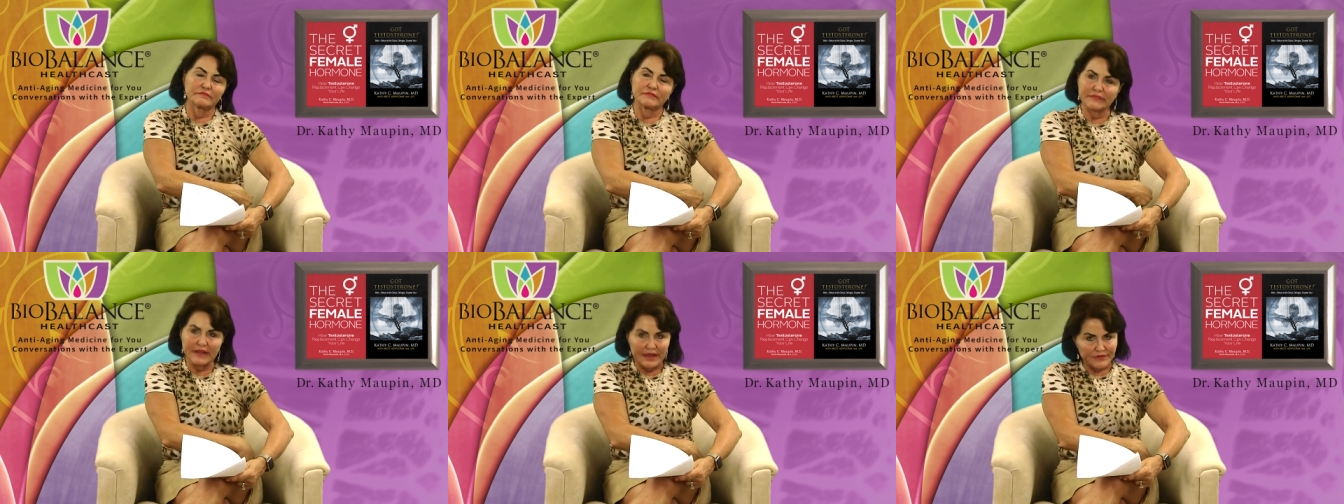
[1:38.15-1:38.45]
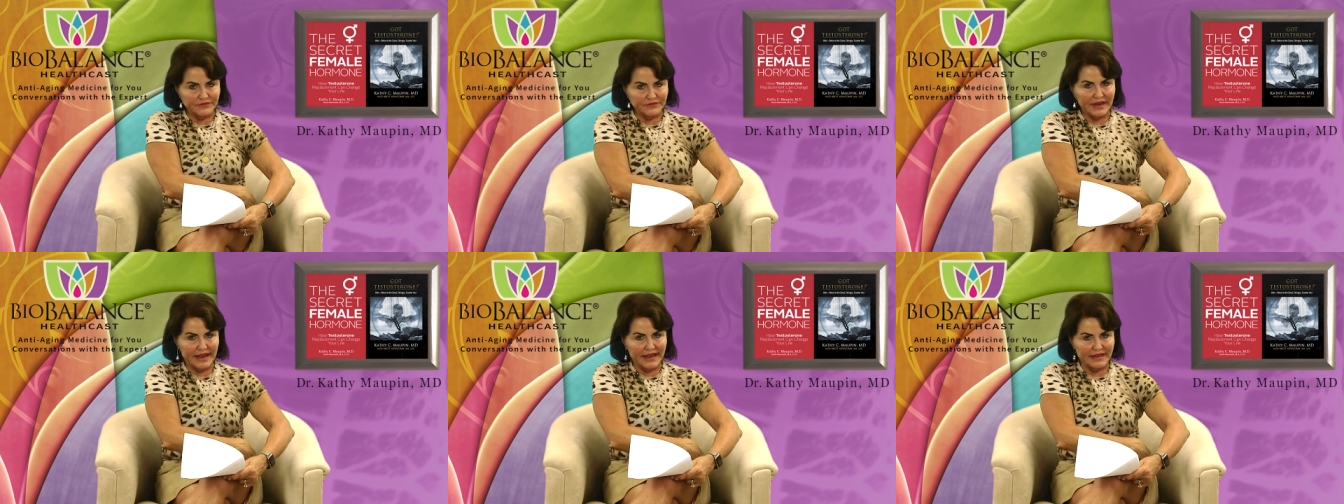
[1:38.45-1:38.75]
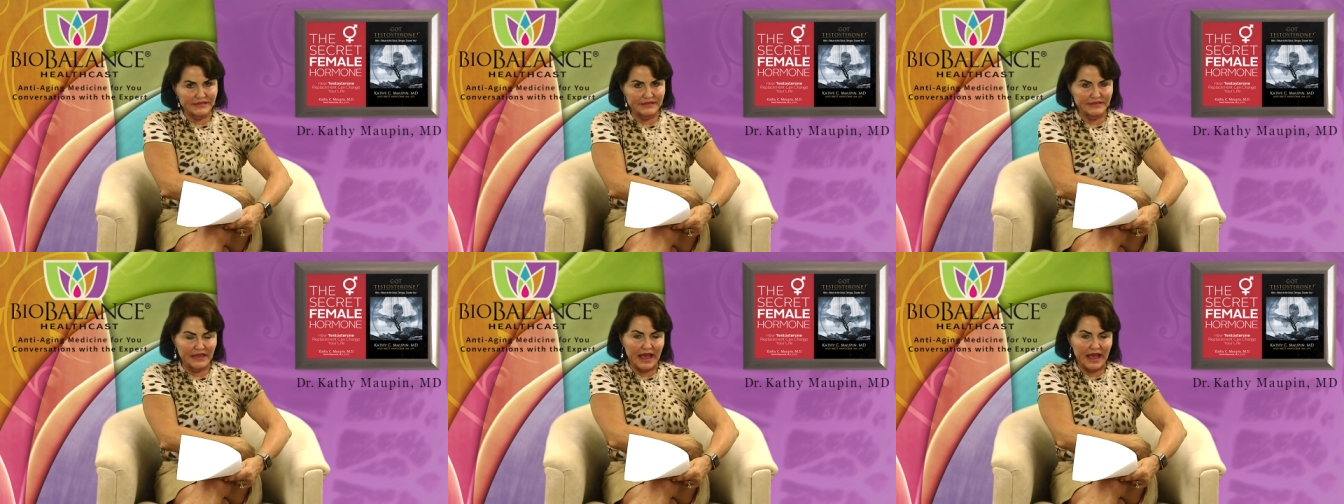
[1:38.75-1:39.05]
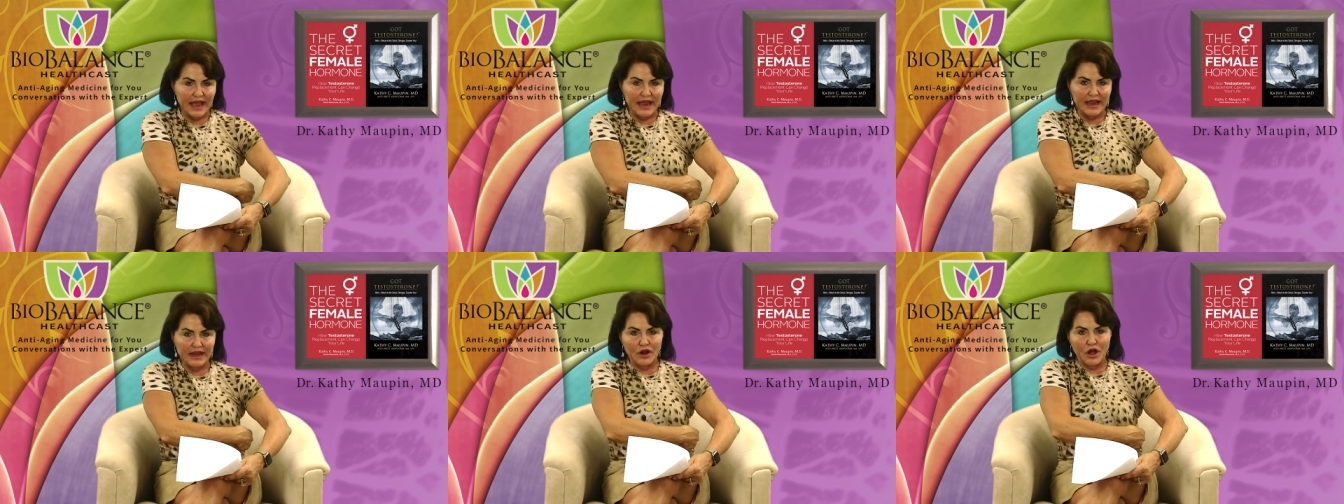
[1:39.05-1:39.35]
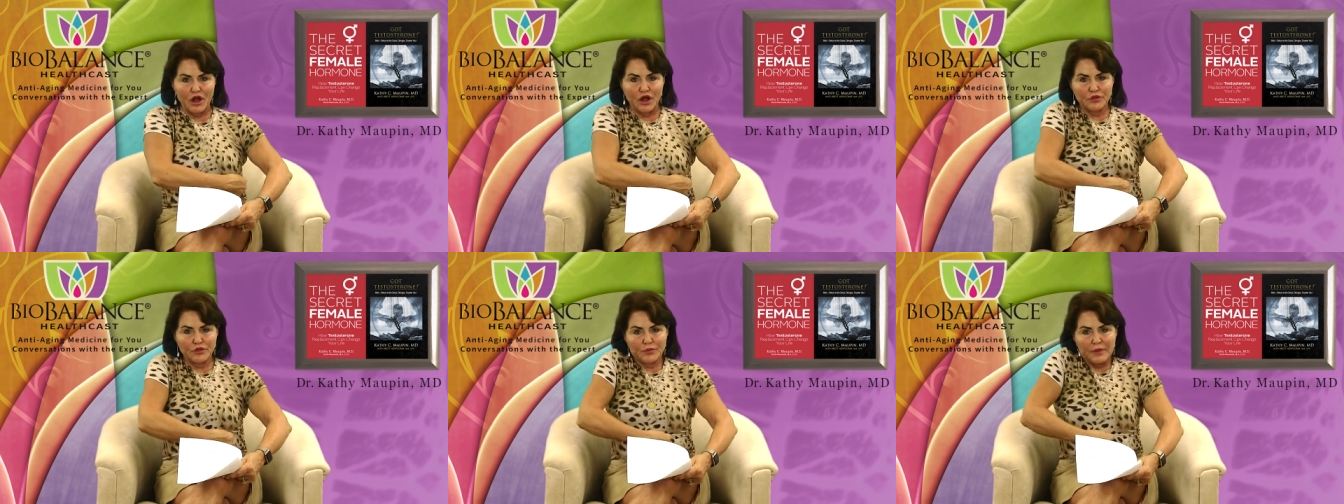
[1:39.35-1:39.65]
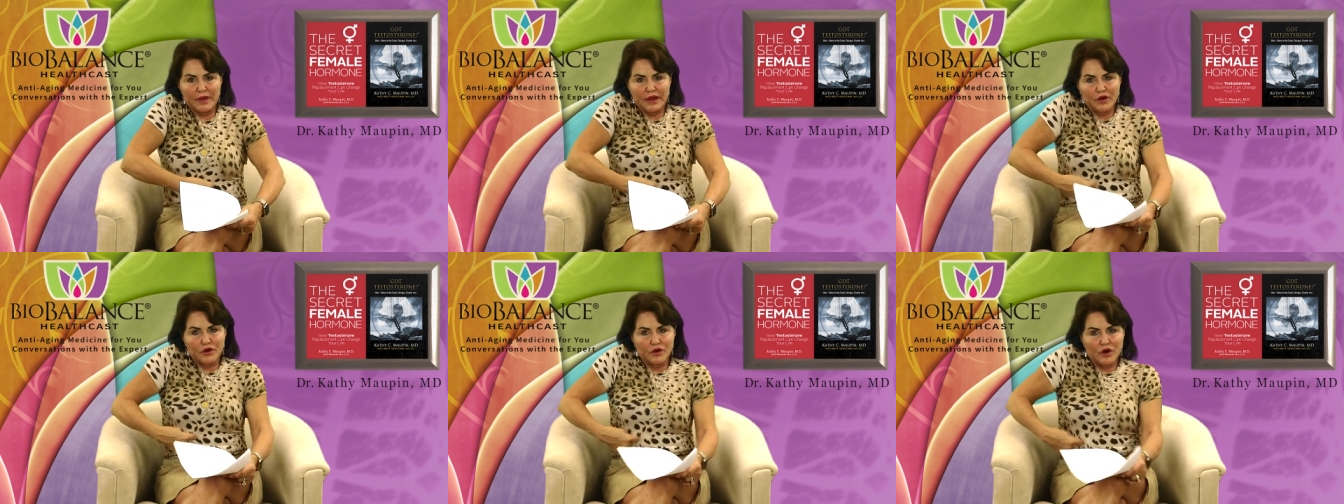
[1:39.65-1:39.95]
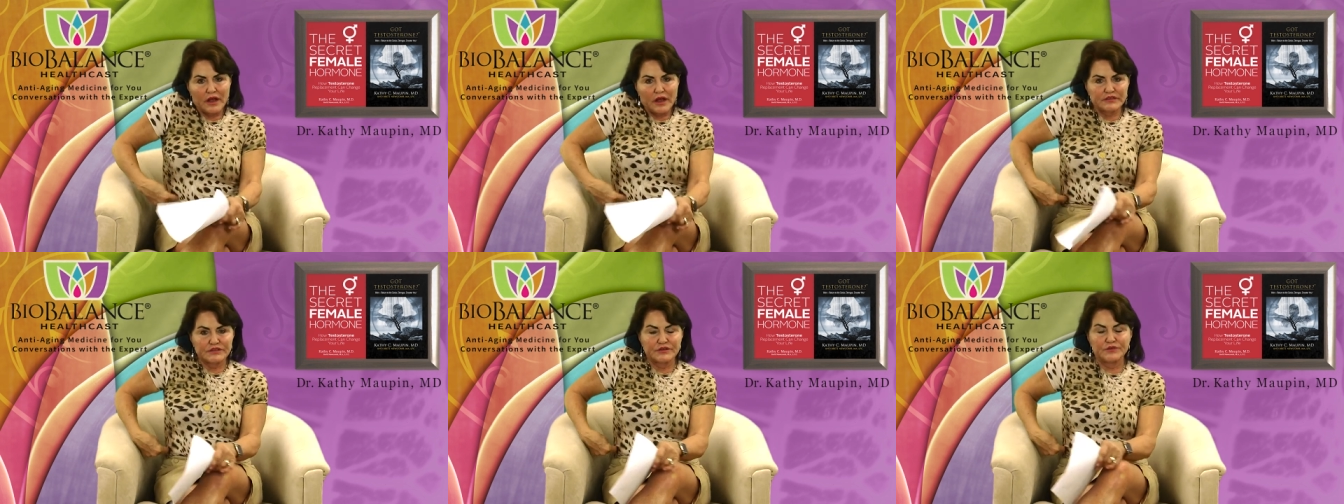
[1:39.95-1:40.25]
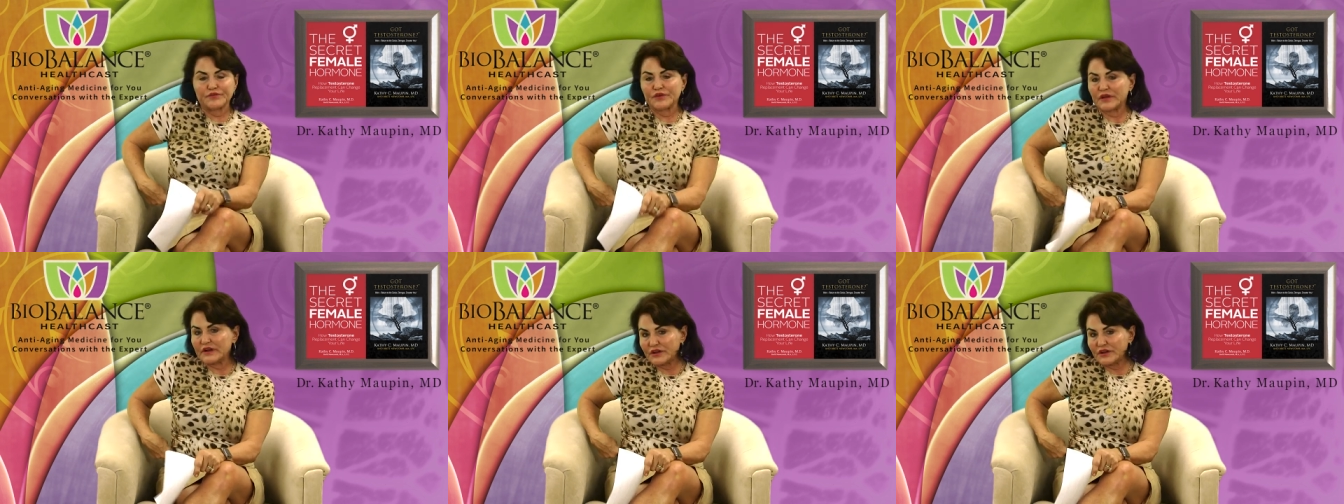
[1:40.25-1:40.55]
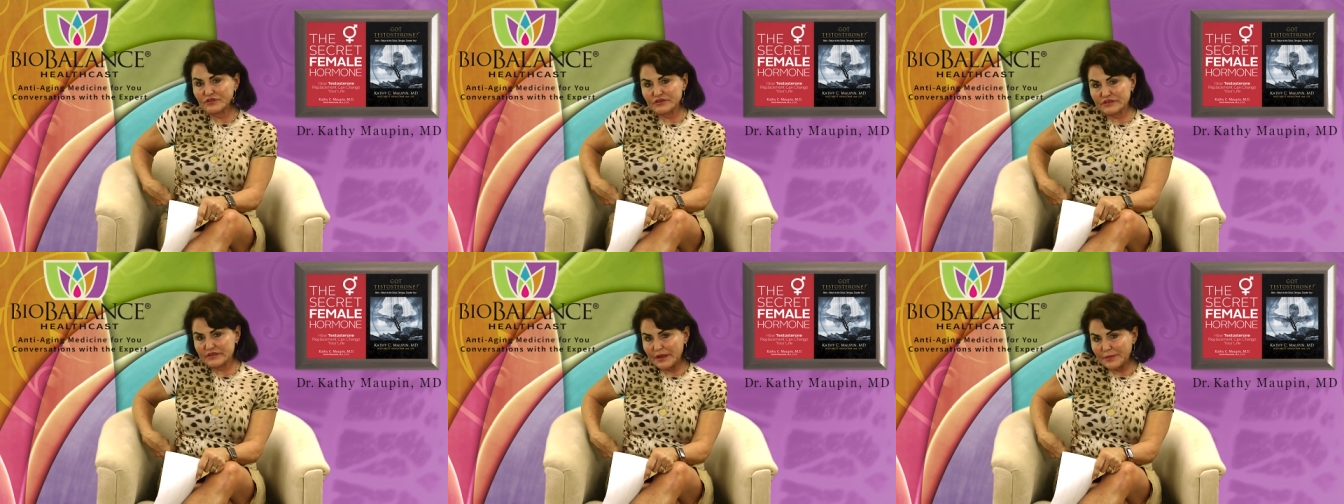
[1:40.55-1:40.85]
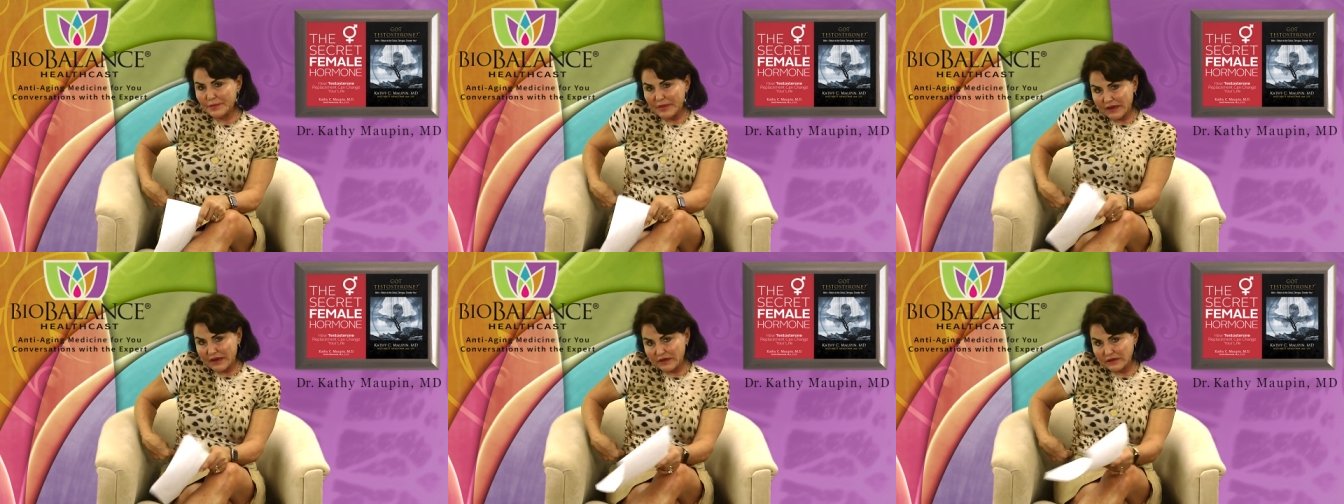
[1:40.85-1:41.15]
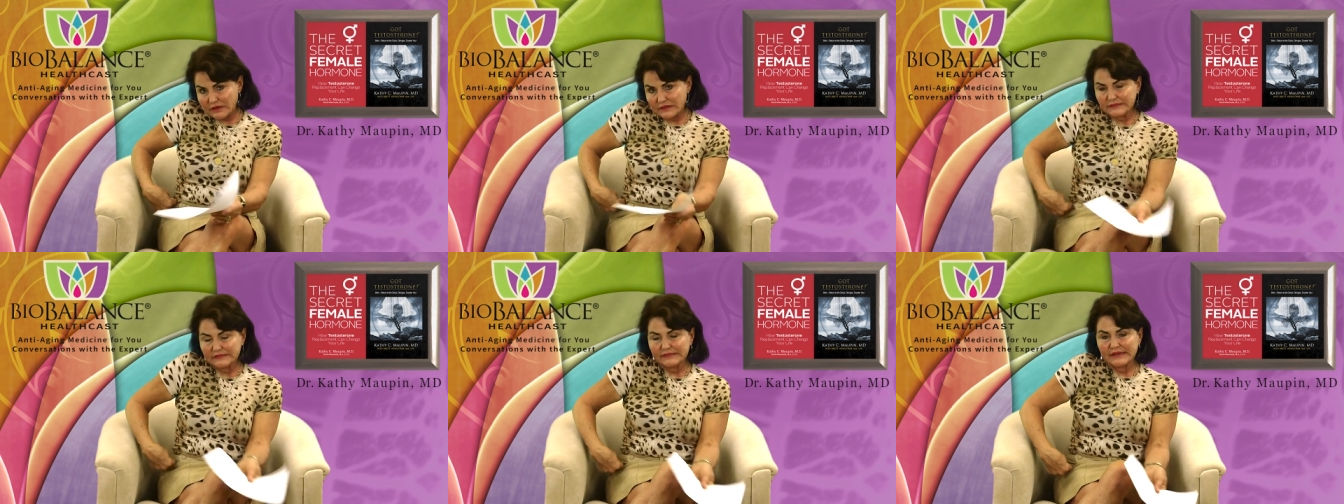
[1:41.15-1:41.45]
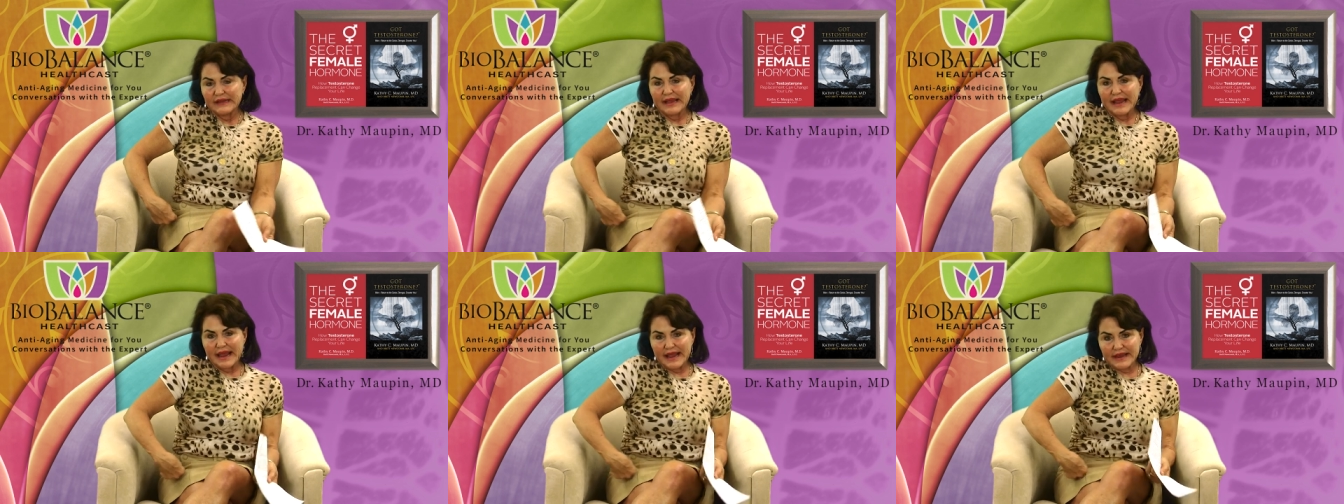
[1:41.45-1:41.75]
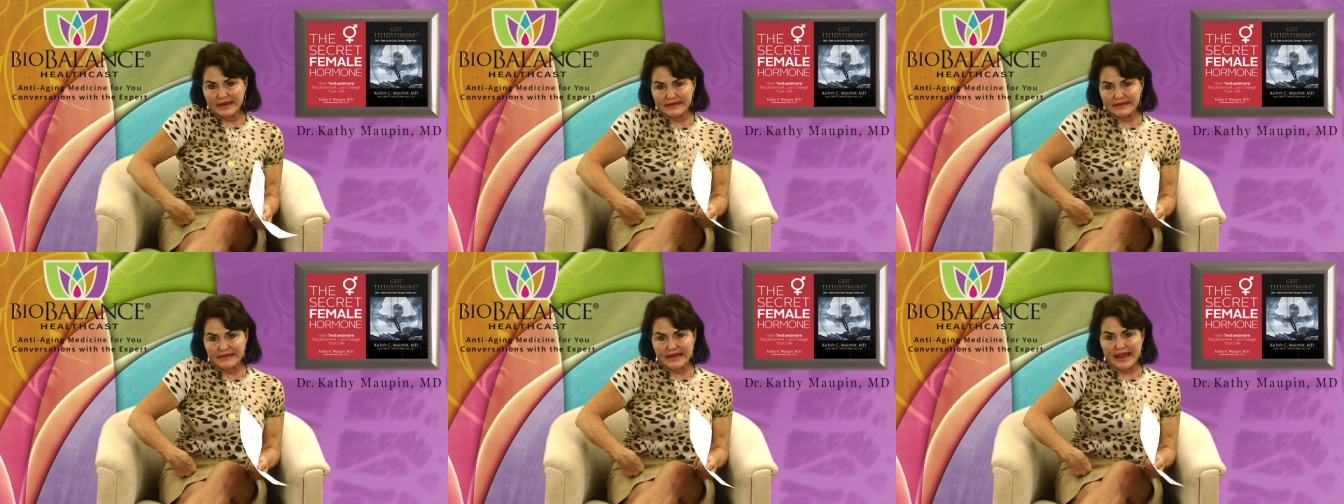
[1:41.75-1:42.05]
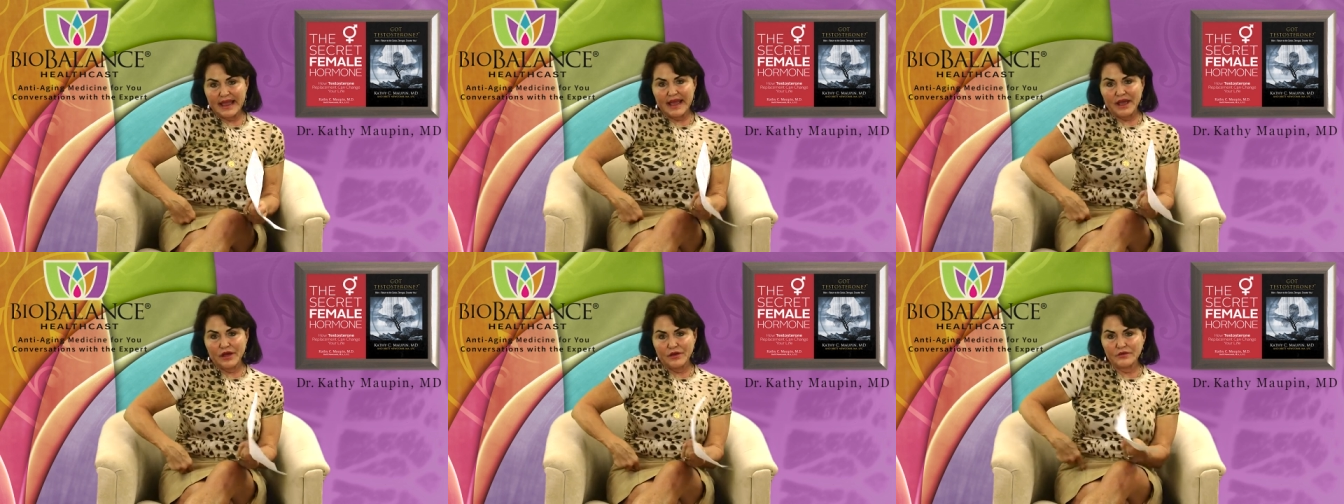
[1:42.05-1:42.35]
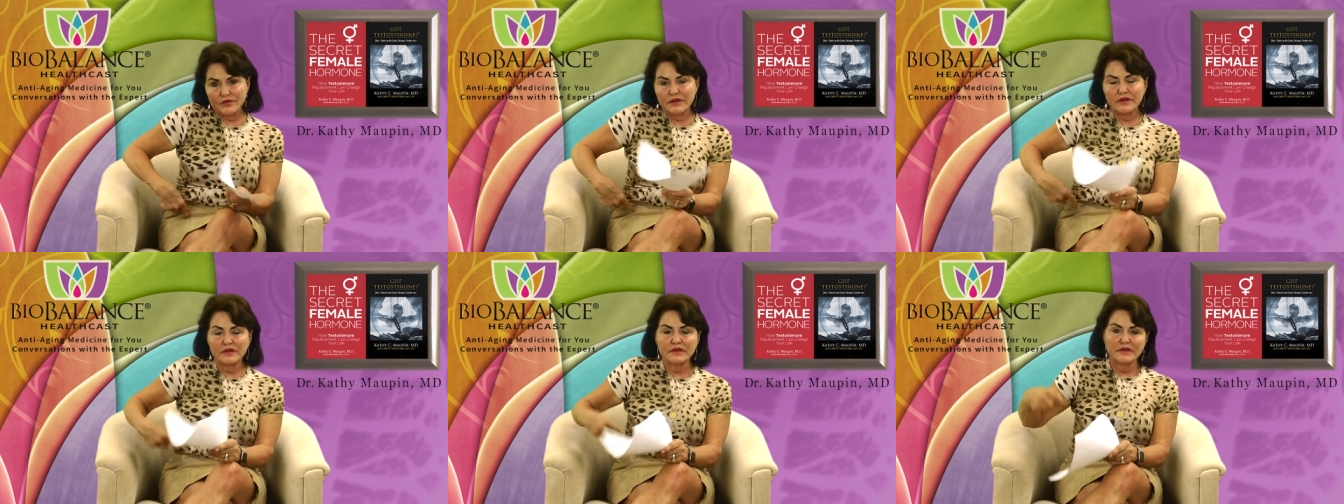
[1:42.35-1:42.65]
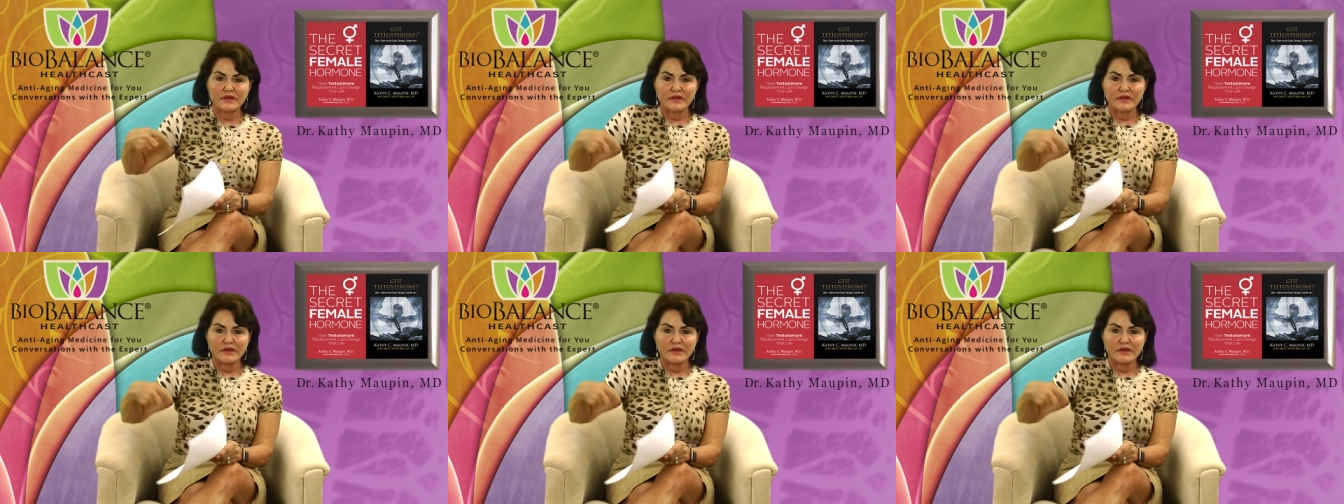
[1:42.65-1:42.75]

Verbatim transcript: left hand side all the way across in front of your stomach and down.